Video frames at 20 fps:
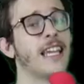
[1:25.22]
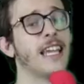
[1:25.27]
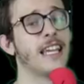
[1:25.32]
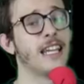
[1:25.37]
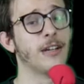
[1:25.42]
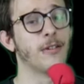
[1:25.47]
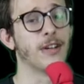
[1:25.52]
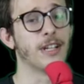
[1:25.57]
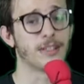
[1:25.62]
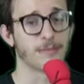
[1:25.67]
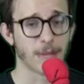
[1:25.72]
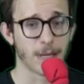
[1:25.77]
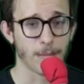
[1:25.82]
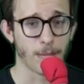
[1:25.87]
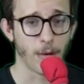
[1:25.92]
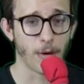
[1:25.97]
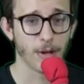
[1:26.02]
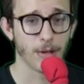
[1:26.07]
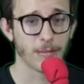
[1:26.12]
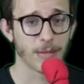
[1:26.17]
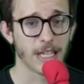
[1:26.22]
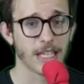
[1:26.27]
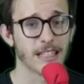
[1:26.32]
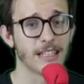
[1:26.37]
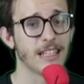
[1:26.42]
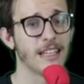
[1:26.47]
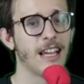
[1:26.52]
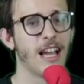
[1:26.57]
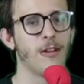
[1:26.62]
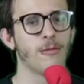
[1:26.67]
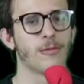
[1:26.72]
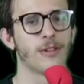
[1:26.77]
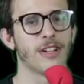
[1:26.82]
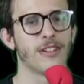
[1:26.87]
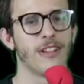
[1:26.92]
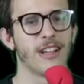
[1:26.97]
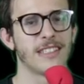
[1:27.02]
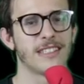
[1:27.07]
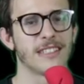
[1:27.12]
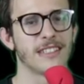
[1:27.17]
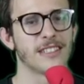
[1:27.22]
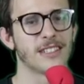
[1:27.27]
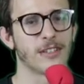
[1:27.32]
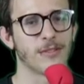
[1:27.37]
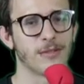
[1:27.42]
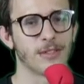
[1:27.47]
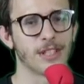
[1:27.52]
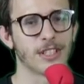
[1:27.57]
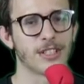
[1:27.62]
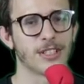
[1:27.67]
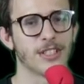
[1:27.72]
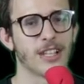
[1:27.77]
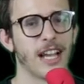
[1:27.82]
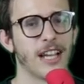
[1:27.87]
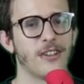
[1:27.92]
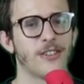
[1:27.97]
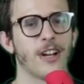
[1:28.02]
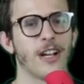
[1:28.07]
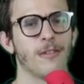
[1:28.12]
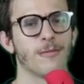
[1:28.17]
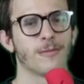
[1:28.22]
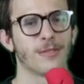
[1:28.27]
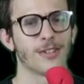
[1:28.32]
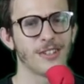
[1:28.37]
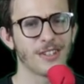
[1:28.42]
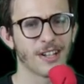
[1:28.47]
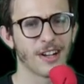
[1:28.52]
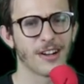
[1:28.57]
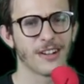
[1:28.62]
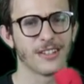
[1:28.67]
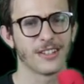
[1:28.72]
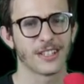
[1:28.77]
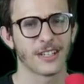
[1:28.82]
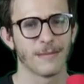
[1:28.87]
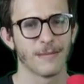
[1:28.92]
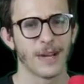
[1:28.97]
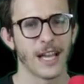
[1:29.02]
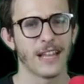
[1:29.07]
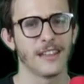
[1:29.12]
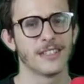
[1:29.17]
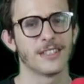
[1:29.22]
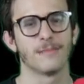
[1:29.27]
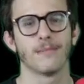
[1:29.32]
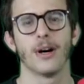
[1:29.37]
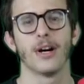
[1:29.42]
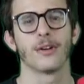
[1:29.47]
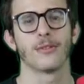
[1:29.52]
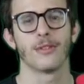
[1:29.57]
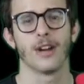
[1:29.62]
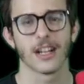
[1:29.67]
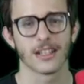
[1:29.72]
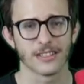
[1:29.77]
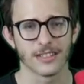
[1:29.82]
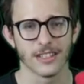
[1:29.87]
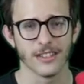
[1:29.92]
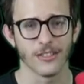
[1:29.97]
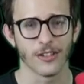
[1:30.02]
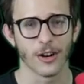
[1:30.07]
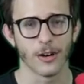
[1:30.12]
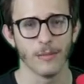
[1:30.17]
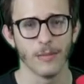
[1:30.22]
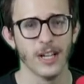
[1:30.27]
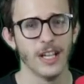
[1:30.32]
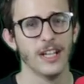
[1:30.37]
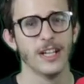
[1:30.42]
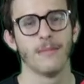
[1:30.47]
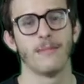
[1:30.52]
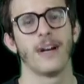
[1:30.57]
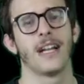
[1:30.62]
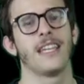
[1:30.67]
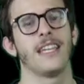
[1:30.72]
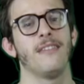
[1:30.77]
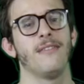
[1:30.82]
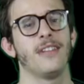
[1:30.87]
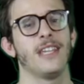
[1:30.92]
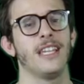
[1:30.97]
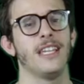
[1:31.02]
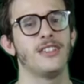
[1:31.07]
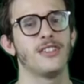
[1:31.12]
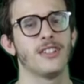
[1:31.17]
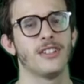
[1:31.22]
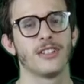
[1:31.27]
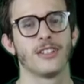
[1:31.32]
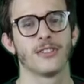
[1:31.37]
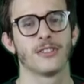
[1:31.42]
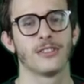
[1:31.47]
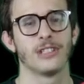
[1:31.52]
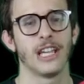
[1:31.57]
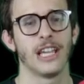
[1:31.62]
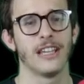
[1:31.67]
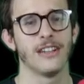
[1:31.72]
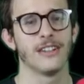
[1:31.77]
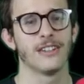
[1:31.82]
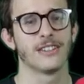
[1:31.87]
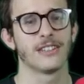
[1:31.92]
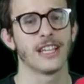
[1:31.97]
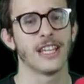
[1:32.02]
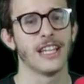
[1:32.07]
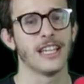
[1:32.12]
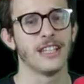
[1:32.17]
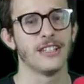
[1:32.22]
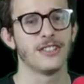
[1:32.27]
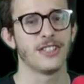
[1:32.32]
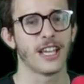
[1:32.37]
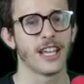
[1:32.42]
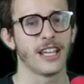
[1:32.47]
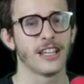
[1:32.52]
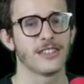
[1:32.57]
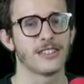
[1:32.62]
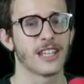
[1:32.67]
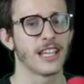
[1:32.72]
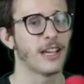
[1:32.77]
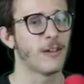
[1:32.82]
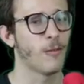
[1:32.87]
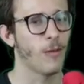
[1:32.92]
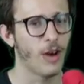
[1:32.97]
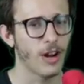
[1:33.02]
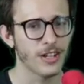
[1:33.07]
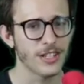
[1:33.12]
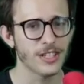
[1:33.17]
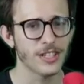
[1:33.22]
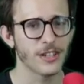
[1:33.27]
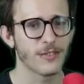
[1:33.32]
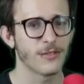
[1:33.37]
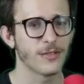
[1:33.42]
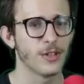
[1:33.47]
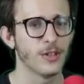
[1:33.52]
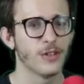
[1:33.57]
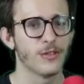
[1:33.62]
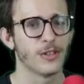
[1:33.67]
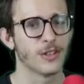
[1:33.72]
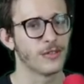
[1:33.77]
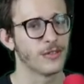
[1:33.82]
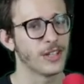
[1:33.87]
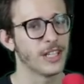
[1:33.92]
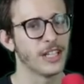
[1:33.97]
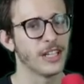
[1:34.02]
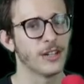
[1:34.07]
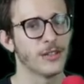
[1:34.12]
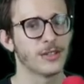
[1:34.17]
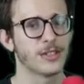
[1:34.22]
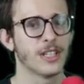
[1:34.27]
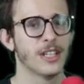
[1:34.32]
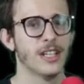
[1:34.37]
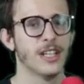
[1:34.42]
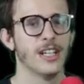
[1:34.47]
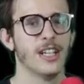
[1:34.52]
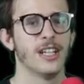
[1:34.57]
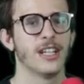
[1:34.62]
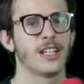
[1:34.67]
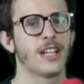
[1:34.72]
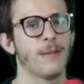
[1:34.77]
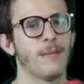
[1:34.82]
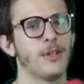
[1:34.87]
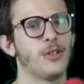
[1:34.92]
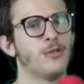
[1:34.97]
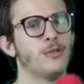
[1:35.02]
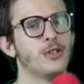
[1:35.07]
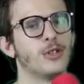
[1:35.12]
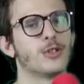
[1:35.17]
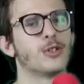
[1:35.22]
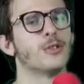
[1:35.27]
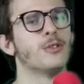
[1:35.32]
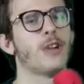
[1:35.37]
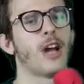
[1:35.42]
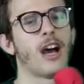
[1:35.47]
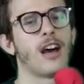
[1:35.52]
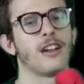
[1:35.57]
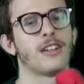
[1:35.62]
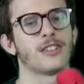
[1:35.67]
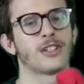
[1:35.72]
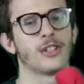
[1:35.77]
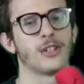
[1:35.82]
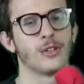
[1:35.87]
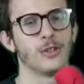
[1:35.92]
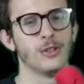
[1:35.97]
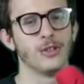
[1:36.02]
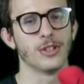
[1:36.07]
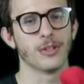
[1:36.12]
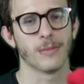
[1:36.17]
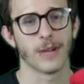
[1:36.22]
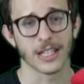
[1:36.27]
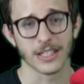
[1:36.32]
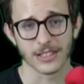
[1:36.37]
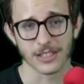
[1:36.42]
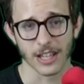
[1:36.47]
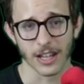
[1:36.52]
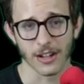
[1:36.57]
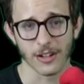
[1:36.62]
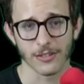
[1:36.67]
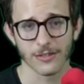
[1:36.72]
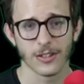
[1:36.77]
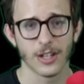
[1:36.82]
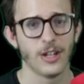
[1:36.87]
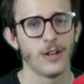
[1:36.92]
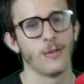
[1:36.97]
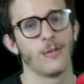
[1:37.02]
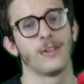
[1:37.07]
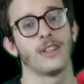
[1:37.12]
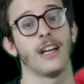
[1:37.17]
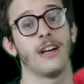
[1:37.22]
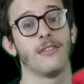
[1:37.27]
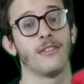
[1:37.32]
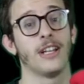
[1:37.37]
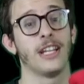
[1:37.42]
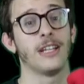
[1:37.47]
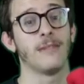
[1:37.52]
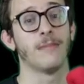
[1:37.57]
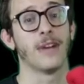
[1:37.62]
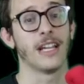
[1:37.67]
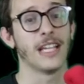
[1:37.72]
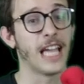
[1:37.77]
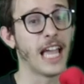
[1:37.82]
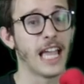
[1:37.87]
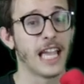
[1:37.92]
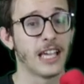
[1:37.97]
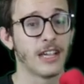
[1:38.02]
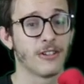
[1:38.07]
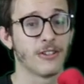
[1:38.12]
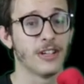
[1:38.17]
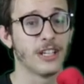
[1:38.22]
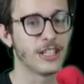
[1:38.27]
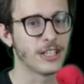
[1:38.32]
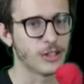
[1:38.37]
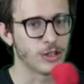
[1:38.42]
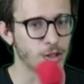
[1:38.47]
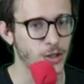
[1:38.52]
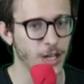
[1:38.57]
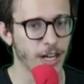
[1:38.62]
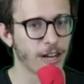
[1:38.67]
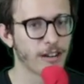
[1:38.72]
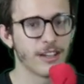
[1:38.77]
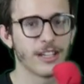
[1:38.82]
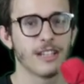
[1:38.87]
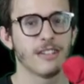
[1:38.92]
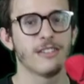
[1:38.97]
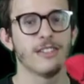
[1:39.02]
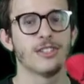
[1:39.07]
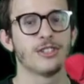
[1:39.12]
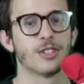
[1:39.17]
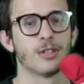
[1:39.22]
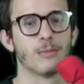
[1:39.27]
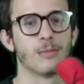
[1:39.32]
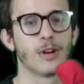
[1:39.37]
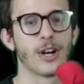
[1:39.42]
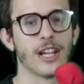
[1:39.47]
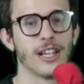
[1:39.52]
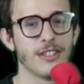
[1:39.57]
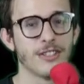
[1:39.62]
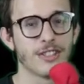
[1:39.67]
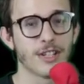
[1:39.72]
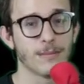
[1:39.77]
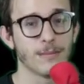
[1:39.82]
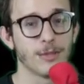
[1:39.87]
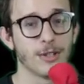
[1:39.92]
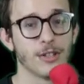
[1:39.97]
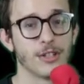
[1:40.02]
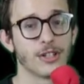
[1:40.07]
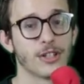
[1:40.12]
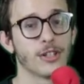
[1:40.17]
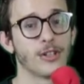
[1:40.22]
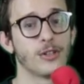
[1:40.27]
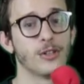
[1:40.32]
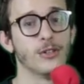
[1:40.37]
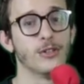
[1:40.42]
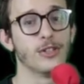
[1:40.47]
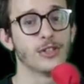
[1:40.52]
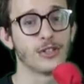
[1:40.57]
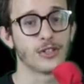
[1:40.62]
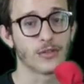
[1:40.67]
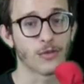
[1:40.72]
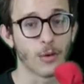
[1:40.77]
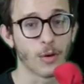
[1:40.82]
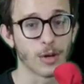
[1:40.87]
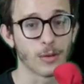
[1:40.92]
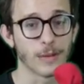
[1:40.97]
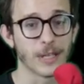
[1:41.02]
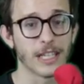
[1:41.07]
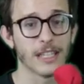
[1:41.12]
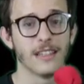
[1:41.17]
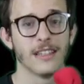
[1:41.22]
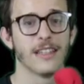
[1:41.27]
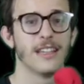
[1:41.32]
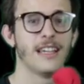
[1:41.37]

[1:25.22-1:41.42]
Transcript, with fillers: Anyways, my point being that now realizing this affliction, I try really hard to combat this punk rock syndrome by giving each of the creators a chance and watching a few of their videos, coming to a true and honest conclusion myself without letting my angry, contrarian lizard brain jump to the conclusions for me,